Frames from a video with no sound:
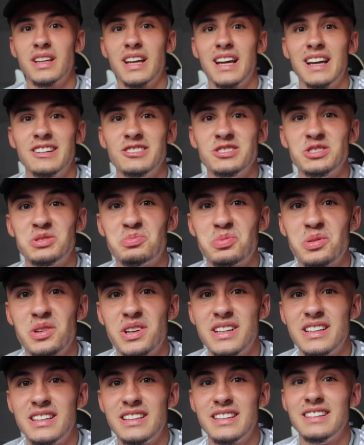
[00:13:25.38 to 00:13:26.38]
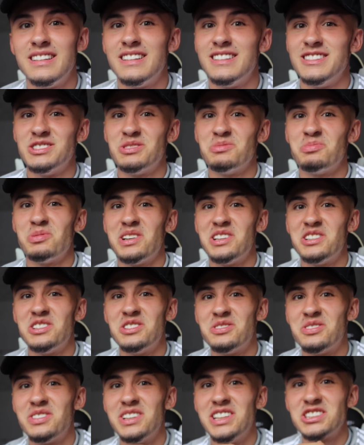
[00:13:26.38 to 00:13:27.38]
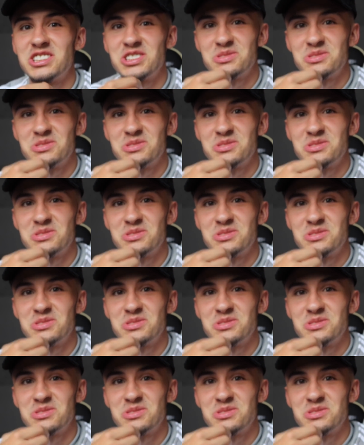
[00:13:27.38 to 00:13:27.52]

yeah, it was a pretty good finish.